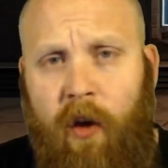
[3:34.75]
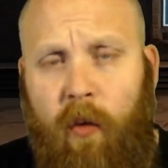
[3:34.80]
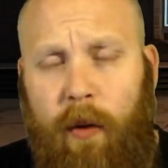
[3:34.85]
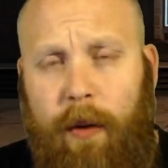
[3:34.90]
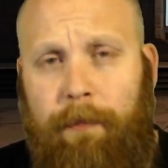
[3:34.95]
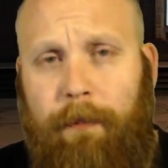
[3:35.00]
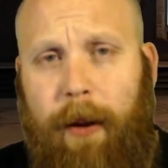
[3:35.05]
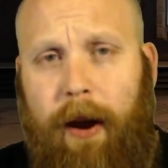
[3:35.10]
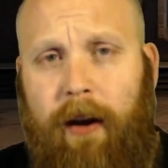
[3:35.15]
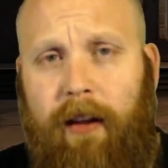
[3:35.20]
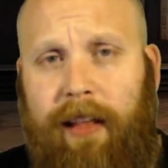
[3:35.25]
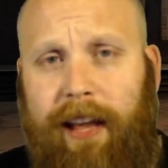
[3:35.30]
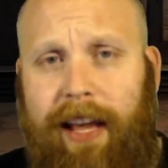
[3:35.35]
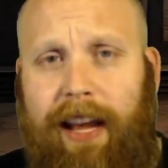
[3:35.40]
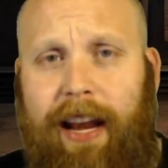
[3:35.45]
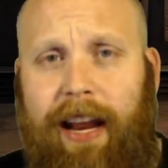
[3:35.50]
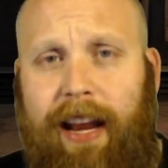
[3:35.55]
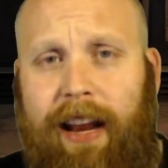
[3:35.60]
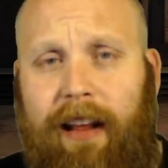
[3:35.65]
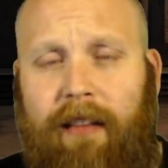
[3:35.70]
We barely
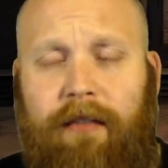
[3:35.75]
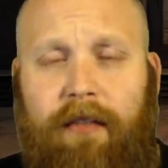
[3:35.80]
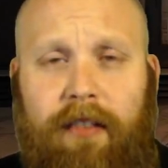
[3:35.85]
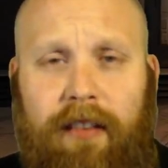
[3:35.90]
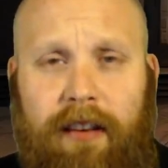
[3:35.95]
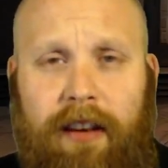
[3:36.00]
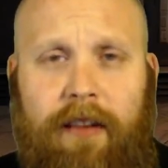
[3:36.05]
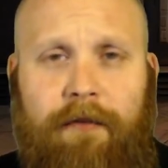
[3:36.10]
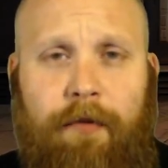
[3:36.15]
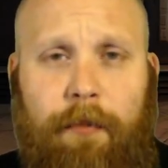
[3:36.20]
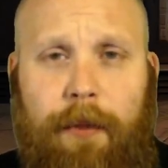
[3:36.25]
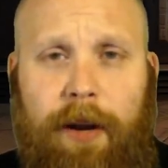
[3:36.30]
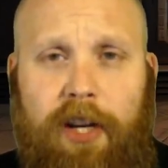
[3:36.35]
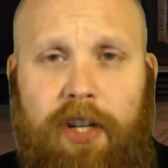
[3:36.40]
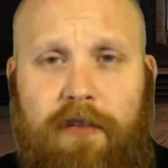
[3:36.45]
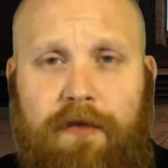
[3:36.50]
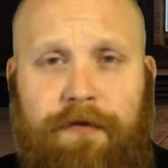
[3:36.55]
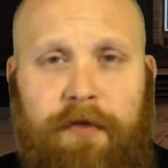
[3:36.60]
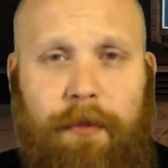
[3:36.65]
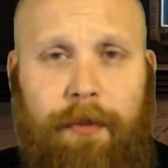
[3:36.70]
get any
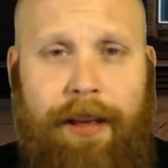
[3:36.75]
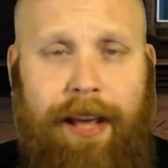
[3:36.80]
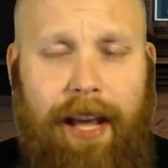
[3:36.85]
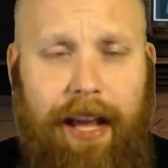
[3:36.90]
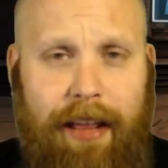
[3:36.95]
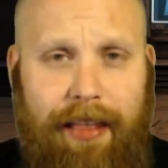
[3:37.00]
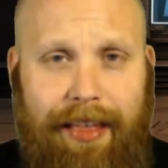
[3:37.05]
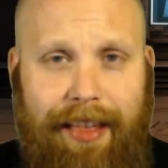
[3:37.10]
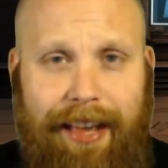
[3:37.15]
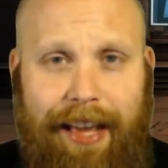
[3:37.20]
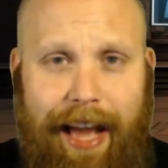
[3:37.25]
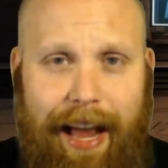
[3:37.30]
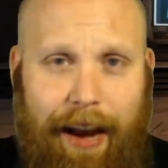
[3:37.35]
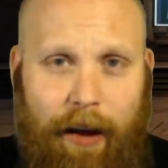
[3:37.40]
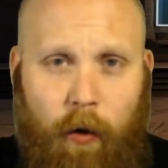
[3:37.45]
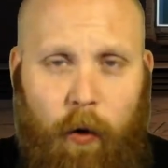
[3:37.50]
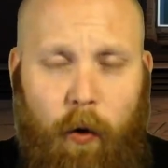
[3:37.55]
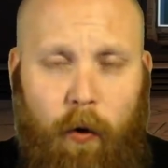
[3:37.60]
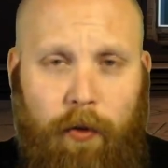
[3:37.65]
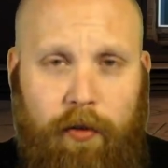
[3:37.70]
information from Keith. He kind
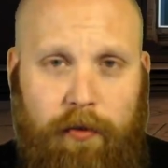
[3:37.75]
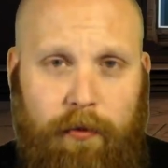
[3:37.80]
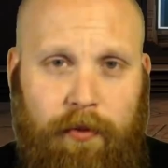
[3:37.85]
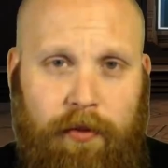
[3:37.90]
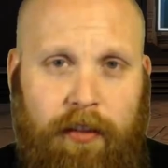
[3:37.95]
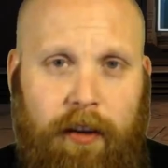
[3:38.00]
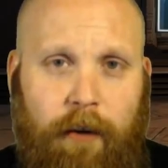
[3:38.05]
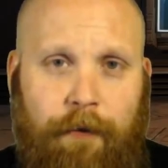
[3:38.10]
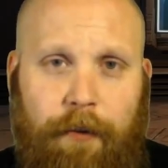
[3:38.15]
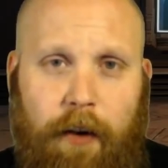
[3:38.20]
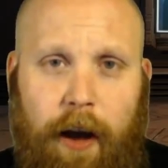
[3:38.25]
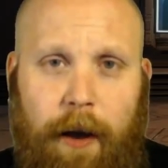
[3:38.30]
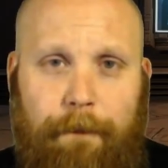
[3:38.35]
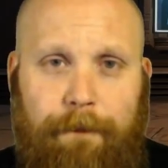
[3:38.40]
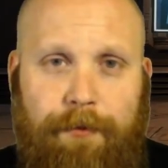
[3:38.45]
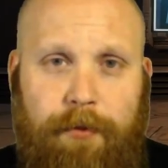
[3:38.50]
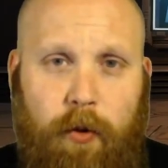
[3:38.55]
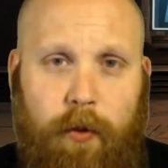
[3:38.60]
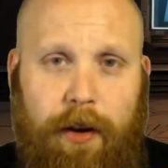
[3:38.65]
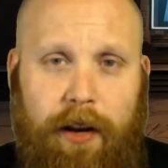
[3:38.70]
of holds himself
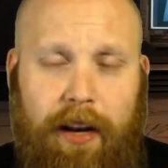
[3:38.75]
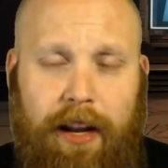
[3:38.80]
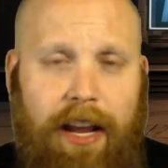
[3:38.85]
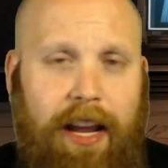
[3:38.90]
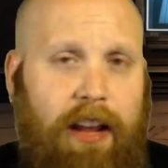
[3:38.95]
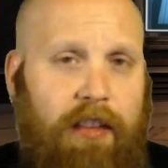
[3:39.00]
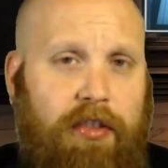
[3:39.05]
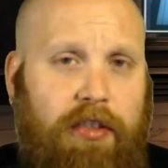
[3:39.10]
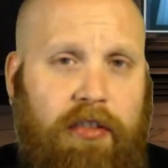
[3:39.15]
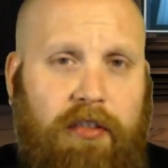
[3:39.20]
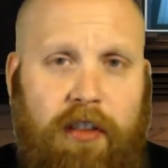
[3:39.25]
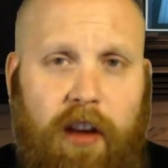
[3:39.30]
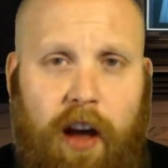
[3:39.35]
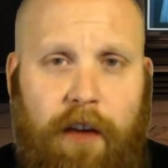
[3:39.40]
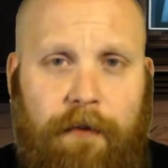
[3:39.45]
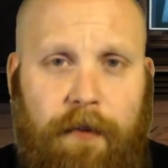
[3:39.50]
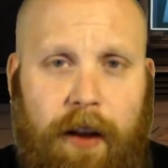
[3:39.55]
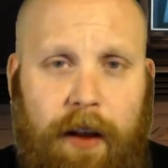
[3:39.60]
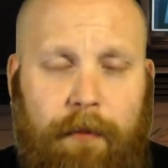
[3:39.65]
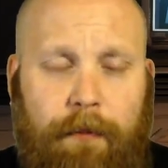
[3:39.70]
up doing Keith
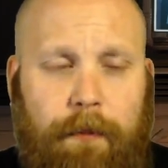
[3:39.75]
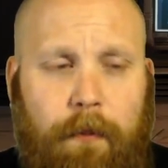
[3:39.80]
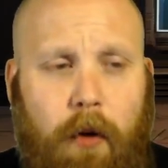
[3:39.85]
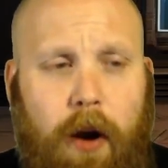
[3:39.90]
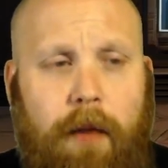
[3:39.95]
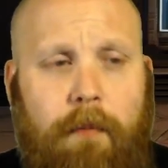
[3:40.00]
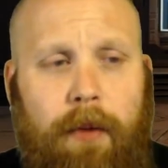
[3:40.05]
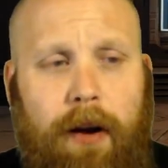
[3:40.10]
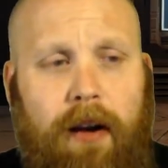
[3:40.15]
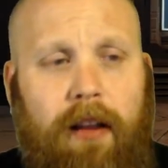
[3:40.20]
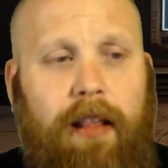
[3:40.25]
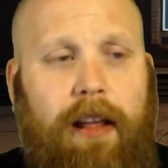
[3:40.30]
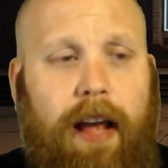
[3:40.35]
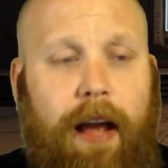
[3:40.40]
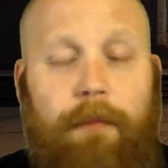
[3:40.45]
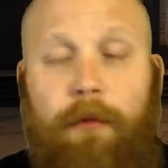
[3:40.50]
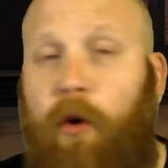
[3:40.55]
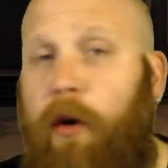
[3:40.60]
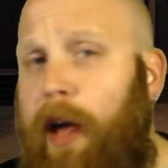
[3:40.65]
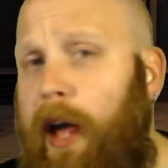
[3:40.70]
stuff. And primarily,
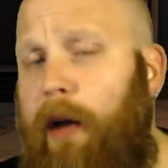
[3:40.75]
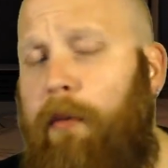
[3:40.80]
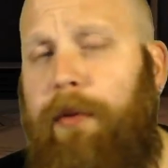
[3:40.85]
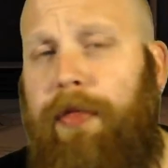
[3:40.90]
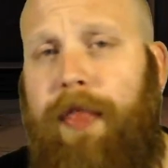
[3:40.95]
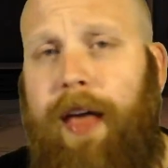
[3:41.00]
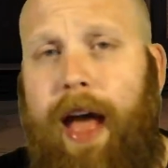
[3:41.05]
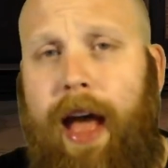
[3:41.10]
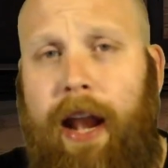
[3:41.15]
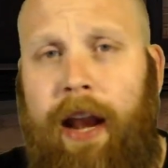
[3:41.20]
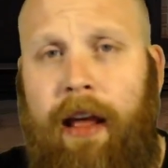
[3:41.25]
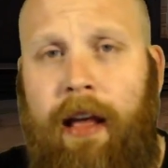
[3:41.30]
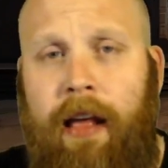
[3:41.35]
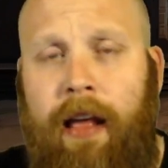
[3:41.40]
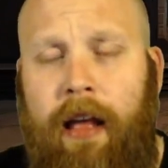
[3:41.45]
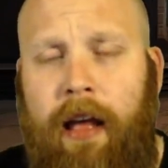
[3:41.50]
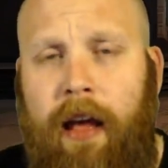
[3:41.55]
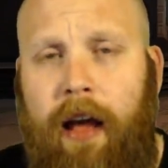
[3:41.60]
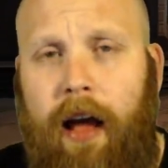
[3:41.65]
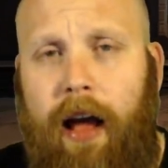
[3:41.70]
I'm okay with that
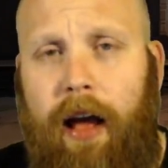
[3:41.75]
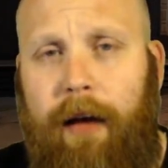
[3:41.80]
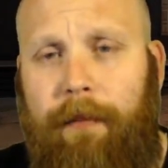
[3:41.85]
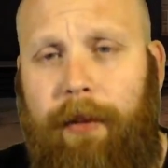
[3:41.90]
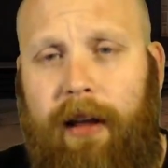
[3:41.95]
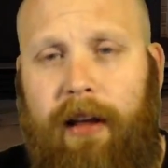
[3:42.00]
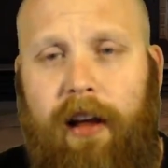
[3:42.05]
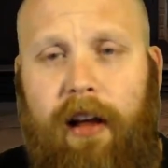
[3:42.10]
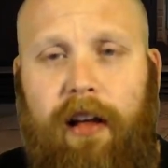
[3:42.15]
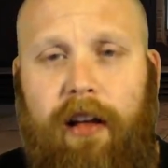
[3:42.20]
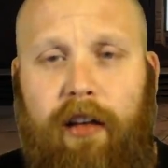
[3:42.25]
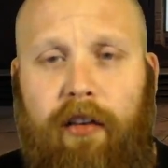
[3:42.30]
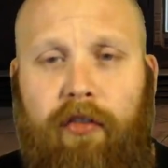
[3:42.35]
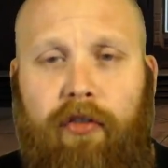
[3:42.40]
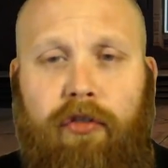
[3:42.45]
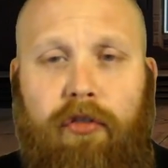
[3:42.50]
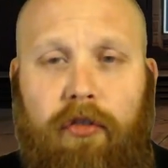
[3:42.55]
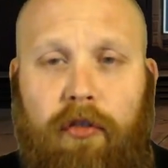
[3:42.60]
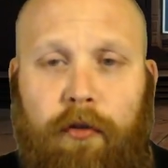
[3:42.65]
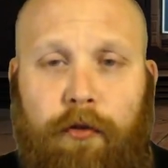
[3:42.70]
um,
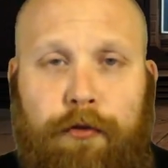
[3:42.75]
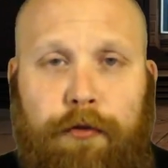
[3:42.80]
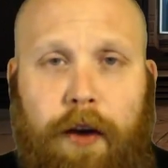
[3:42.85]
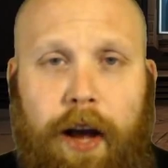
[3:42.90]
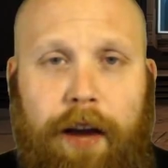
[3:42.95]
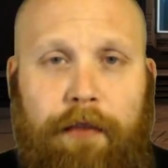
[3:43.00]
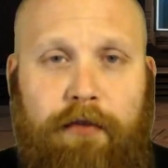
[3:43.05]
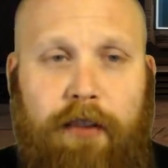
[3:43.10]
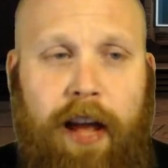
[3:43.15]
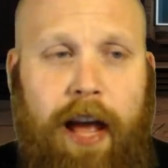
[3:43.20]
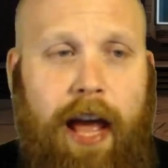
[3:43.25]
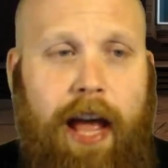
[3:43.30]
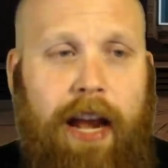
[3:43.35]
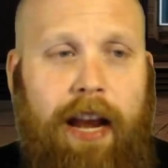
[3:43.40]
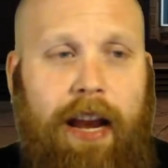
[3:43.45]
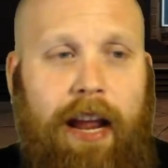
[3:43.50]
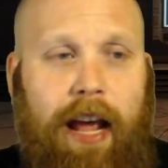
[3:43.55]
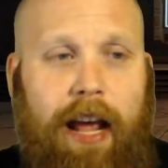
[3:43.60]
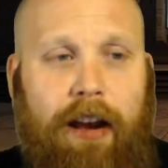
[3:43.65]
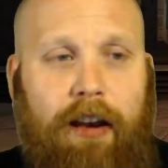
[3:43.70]
because five
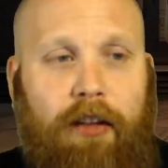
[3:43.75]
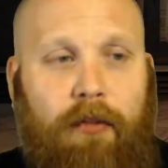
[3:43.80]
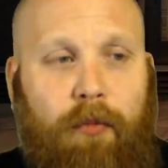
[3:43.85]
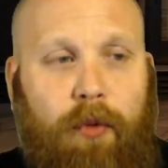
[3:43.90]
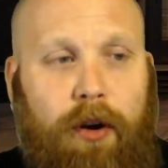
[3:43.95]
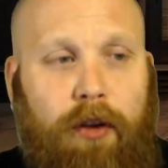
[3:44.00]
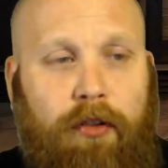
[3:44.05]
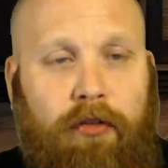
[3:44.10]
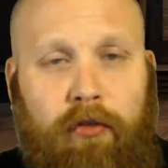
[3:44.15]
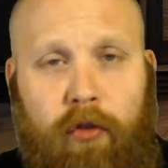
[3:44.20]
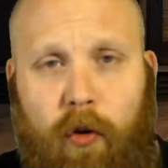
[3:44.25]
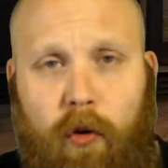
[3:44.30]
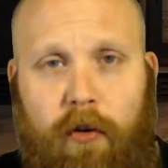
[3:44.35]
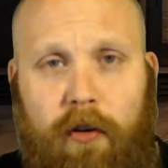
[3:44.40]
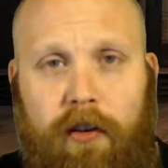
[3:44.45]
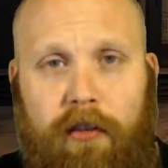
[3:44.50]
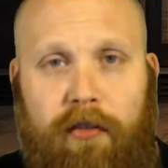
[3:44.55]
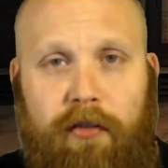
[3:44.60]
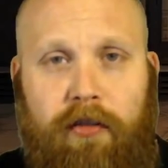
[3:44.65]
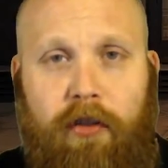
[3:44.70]
ten and then where the
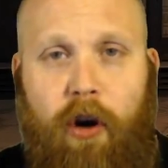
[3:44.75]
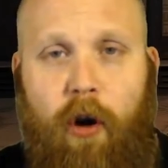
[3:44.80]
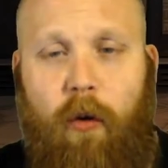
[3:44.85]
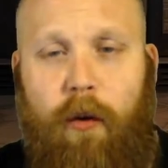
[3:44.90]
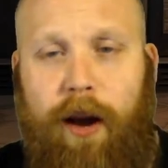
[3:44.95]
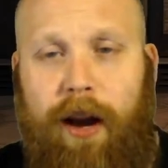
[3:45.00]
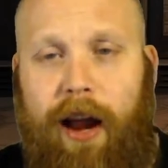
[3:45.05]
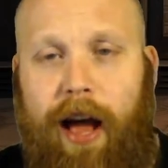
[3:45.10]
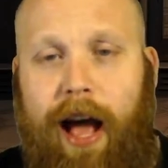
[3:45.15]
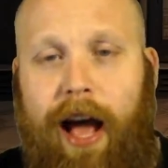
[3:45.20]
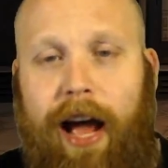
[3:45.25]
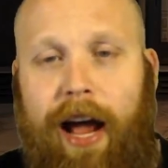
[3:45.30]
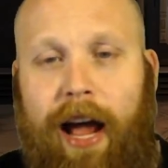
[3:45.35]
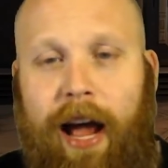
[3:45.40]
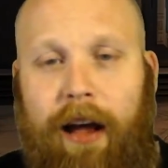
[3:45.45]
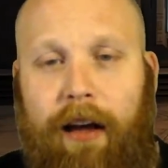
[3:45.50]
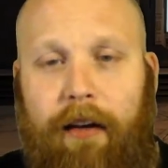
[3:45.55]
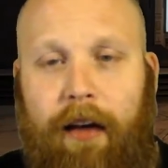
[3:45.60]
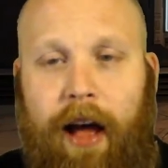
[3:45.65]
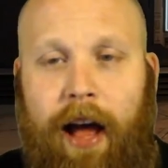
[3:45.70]
story is going,
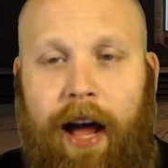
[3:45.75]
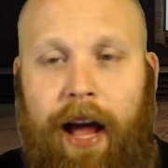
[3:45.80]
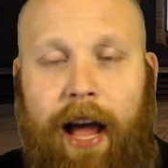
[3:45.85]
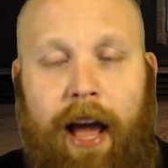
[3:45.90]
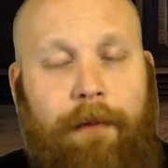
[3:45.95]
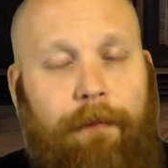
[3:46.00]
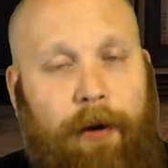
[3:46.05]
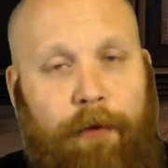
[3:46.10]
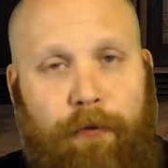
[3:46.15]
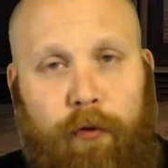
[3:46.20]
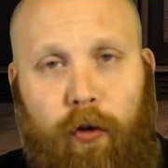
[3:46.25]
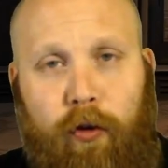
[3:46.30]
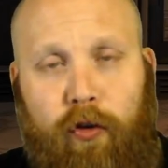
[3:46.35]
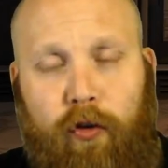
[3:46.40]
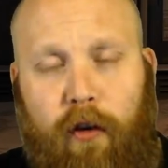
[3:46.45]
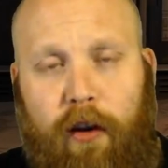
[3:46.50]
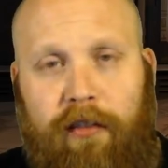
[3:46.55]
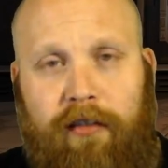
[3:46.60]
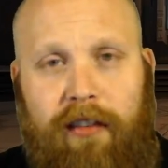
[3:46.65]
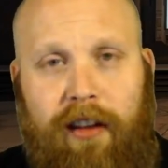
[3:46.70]
I, I have my full
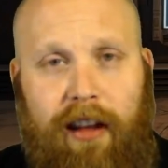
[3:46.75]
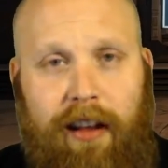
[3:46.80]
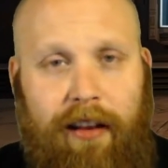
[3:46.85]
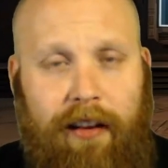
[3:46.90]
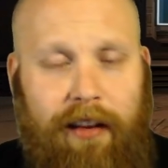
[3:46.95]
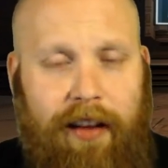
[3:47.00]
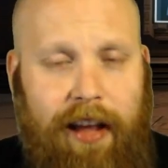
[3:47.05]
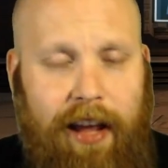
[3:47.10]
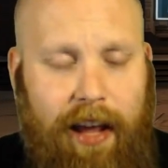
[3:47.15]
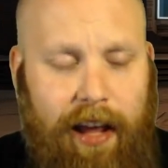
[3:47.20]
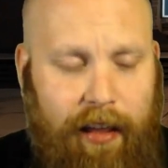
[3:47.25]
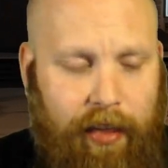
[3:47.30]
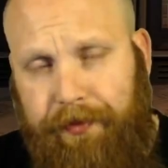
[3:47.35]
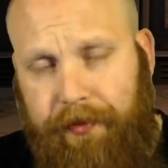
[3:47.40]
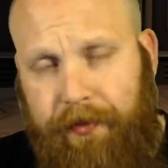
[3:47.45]
trust in Keith.